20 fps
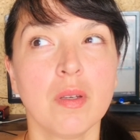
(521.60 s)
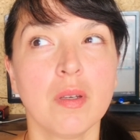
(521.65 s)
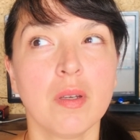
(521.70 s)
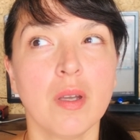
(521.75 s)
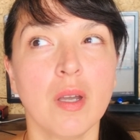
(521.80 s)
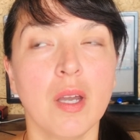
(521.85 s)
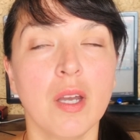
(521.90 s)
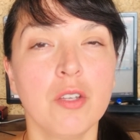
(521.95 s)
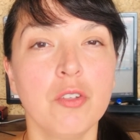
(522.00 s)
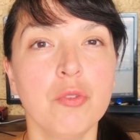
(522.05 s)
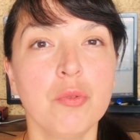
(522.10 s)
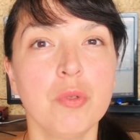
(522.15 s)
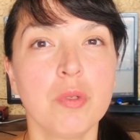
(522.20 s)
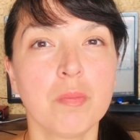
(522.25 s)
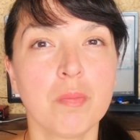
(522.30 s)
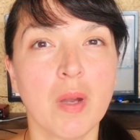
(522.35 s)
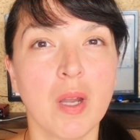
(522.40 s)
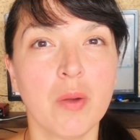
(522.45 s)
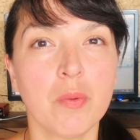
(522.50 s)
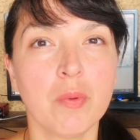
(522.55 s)
I do it
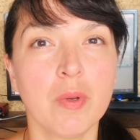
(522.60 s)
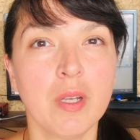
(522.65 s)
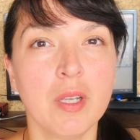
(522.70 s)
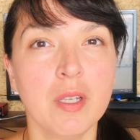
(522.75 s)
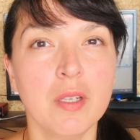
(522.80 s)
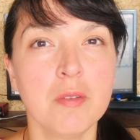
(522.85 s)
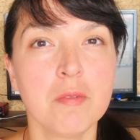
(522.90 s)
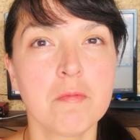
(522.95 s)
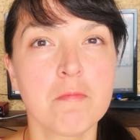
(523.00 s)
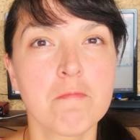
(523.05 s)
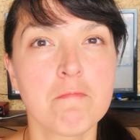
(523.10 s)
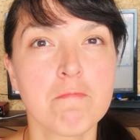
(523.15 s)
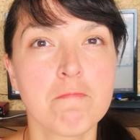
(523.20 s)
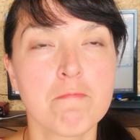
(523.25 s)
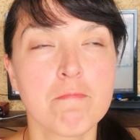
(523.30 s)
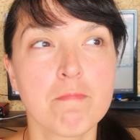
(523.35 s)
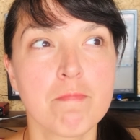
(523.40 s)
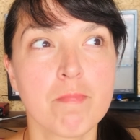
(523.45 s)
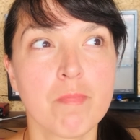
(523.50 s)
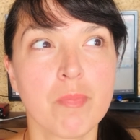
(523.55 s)
my way.
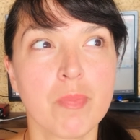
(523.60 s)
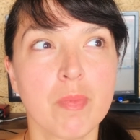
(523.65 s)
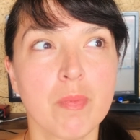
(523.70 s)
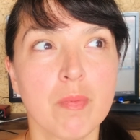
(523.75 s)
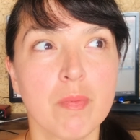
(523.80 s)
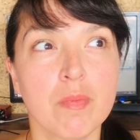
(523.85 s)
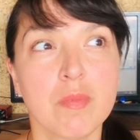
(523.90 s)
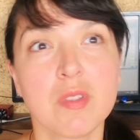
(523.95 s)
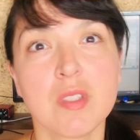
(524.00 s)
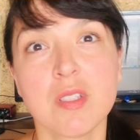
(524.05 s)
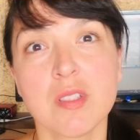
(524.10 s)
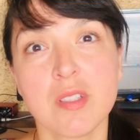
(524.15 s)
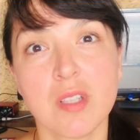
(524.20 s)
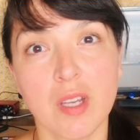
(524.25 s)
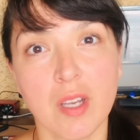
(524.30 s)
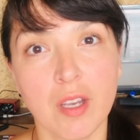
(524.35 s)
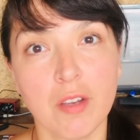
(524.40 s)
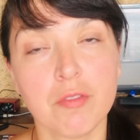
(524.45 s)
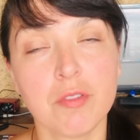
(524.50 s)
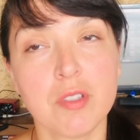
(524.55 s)
Since I
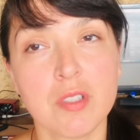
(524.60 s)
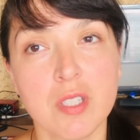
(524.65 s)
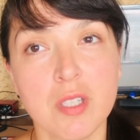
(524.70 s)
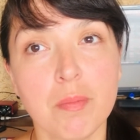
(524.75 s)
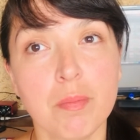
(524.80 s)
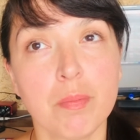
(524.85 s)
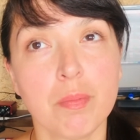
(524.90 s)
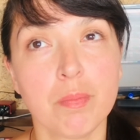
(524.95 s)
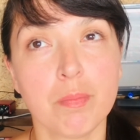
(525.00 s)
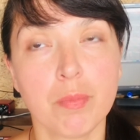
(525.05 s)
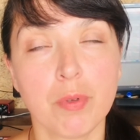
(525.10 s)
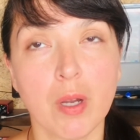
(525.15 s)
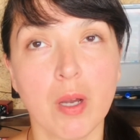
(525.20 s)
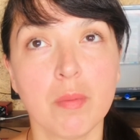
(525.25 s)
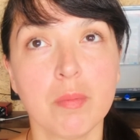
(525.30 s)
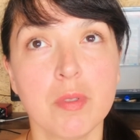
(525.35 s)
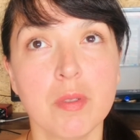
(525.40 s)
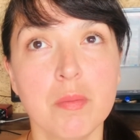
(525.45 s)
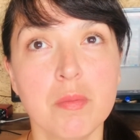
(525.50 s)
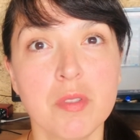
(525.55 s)
have this hip
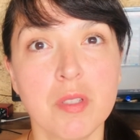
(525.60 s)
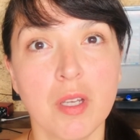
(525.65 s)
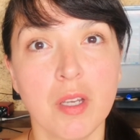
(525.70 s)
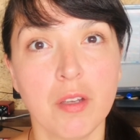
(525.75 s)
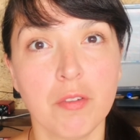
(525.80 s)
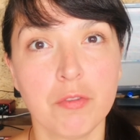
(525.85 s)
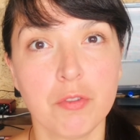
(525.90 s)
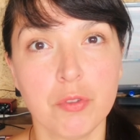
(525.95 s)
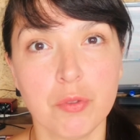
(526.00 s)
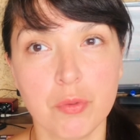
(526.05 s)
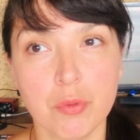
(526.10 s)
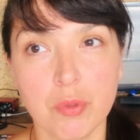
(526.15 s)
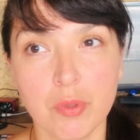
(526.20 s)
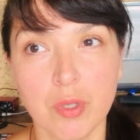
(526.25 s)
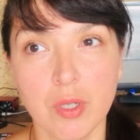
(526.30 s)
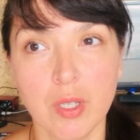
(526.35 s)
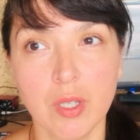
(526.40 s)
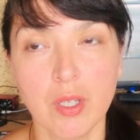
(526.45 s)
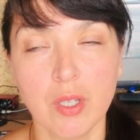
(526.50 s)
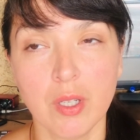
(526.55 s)
problems, I have to
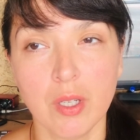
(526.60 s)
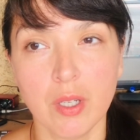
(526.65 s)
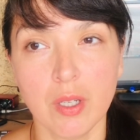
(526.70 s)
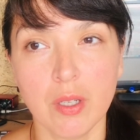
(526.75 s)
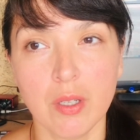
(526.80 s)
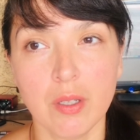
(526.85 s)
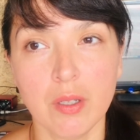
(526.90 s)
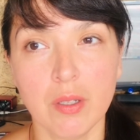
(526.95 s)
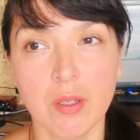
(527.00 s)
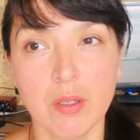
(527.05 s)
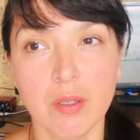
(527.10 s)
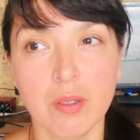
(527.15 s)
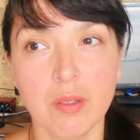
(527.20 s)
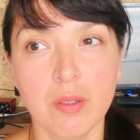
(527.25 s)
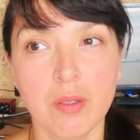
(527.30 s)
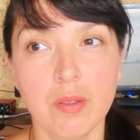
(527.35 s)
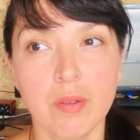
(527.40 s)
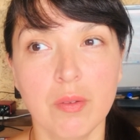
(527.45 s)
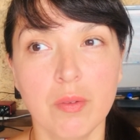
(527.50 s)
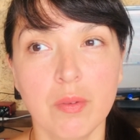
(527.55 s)

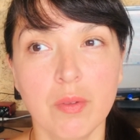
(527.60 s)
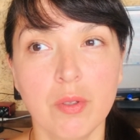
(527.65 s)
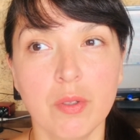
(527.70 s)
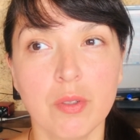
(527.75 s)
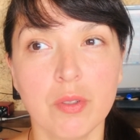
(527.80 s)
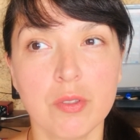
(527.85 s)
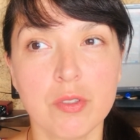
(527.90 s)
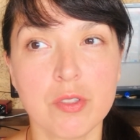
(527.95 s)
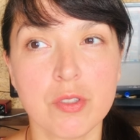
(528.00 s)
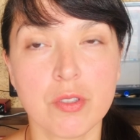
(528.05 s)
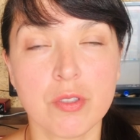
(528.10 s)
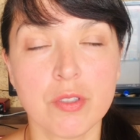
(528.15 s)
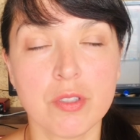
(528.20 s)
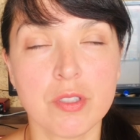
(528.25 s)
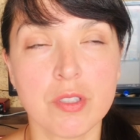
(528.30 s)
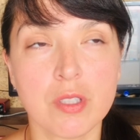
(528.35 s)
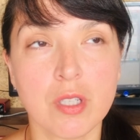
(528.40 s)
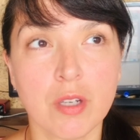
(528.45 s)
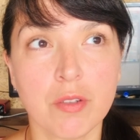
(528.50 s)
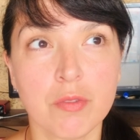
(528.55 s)
look on certain
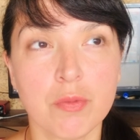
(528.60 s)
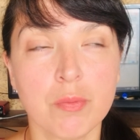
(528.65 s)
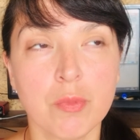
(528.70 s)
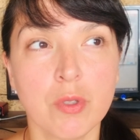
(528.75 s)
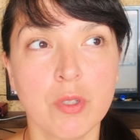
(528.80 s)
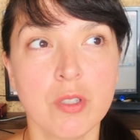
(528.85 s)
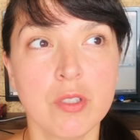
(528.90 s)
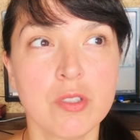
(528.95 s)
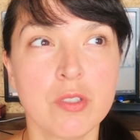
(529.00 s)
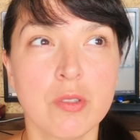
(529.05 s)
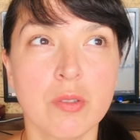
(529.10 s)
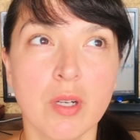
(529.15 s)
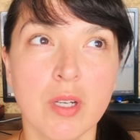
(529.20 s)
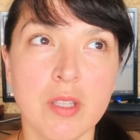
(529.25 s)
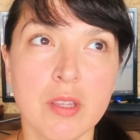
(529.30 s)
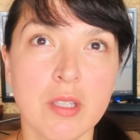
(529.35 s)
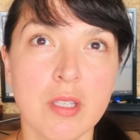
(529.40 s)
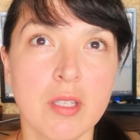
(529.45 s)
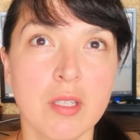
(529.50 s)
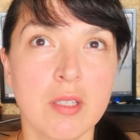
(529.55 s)
stuff more. So I
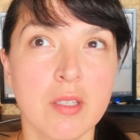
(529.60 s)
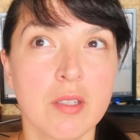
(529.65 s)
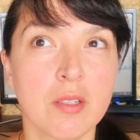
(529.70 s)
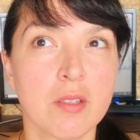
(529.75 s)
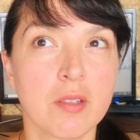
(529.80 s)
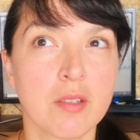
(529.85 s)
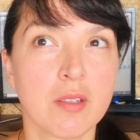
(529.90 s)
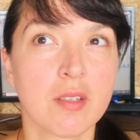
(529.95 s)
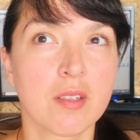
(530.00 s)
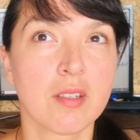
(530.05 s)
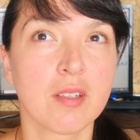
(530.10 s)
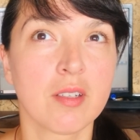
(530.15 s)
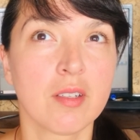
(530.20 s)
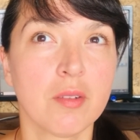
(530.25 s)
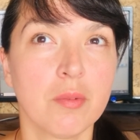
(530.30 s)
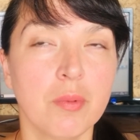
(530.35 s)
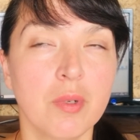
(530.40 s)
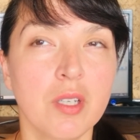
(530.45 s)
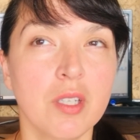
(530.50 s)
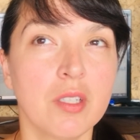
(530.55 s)
think
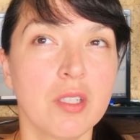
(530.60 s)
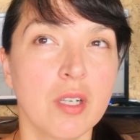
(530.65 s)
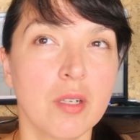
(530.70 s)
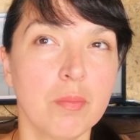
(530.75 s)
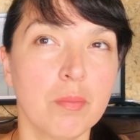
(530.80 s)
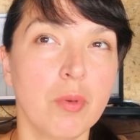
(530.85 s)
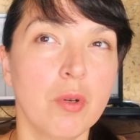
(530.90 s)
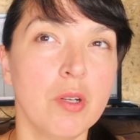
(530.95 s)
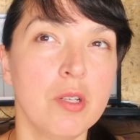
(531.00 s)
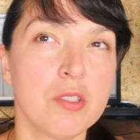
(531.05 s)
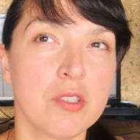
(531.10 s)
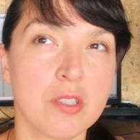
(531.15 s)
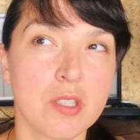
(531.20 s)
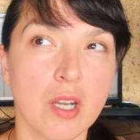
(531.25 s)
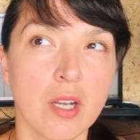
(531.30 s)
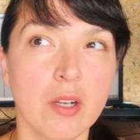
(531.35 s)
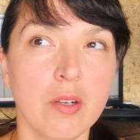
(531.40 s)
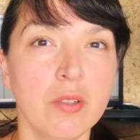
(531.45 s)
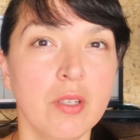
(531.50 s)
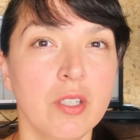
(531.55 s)
when it boils
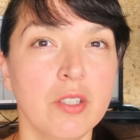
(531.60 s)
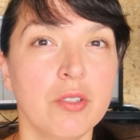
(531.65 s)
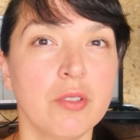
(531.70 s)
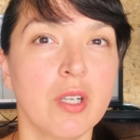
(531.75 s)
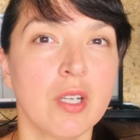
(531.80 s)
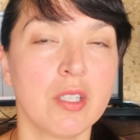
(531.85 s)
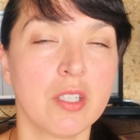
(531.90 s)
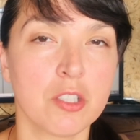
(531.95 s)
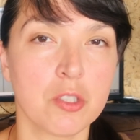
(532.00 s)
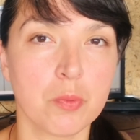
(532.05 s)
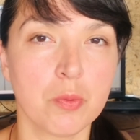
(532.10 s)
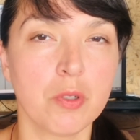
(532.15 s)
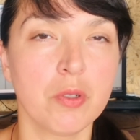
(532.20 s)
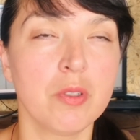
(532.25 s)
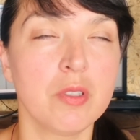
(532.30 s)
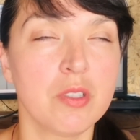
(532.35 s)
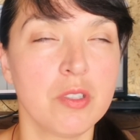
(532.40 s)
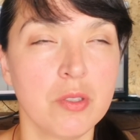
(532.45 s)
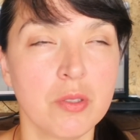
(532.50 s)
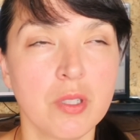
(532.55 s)
down and you got
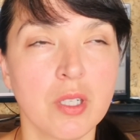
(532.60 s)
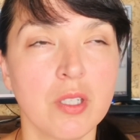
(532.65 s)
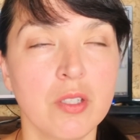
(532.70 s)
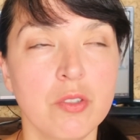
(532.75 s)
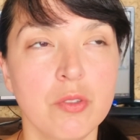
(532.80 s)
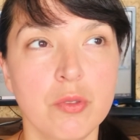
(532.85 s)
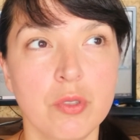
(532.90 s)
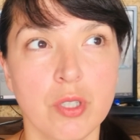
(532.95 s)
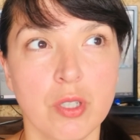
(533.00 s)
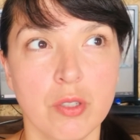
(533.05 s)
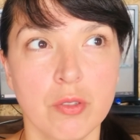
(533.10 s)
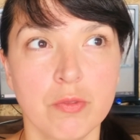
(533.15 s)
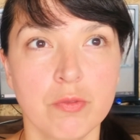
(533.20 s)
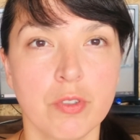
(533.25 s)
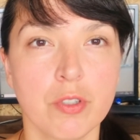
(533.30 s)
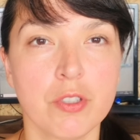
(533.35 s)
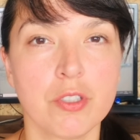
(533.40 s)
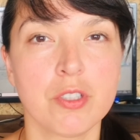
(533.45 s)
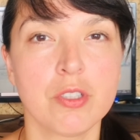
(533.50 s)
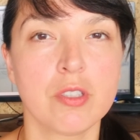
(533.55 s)
experience, you can do your own
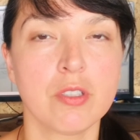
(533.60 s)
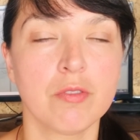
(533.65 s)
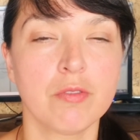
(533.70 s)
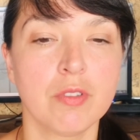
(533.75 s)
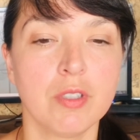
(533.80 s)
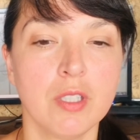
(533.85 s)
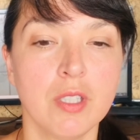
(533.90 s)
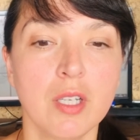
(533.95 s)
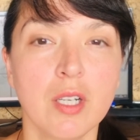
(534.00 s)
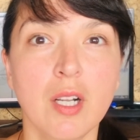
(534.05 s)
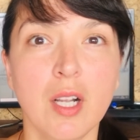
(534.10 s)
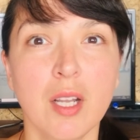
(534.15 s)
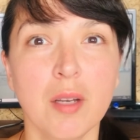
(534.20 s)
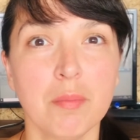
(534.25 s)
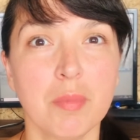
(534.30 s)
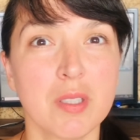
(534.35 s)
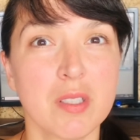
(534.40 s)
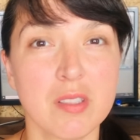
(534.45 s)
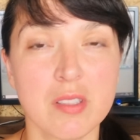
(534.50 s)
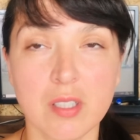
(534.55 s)
versions of it.
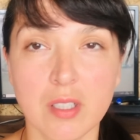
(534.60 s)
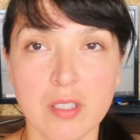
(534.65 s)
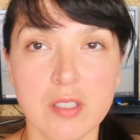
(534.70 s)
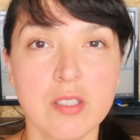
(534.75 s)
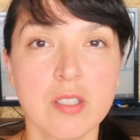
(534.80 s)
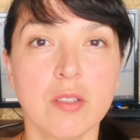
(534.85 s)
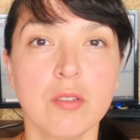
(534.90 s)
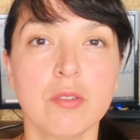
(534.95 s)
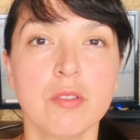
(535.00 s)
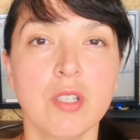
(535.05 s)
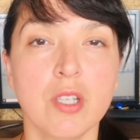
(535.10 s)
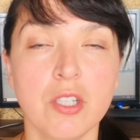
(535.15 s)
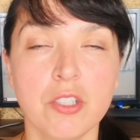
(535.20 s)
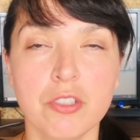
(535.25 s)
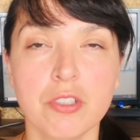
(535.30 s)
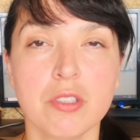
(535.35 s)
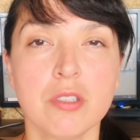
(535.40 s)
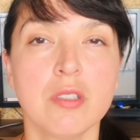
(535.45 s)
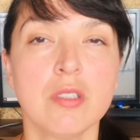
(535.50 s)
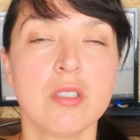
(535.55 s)
But the sun
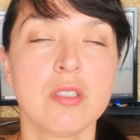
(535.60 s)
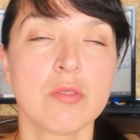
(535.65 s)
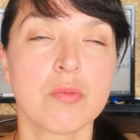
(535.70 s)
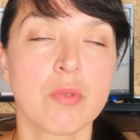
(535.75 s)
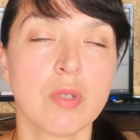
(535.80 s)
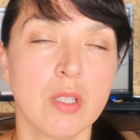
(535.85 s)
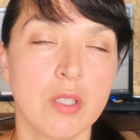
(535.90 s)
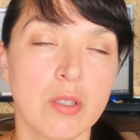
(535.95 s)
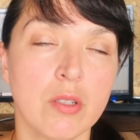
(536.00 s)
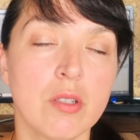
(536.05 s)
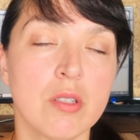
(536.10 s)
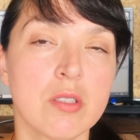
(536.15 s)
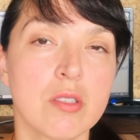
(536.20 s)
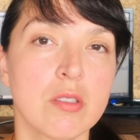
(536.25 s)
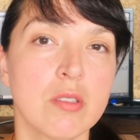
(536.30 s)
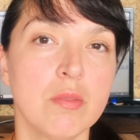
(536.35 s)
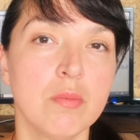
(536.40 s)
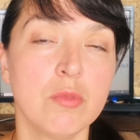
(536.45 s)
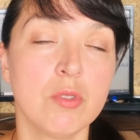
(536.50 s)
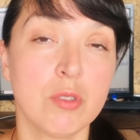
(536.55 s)
salutation is really
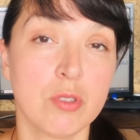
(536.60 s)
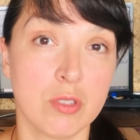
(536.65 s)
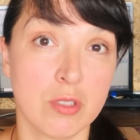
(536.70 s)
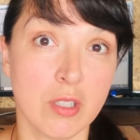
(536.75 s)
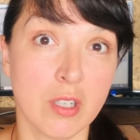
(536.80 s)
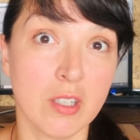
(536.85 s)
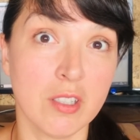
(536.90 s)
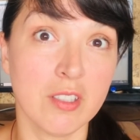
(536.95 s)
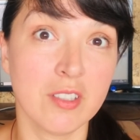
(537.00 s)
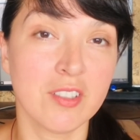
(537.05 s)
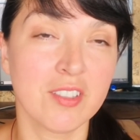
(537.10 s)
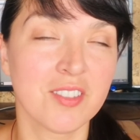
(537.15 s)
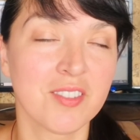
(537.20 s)
awesome to start.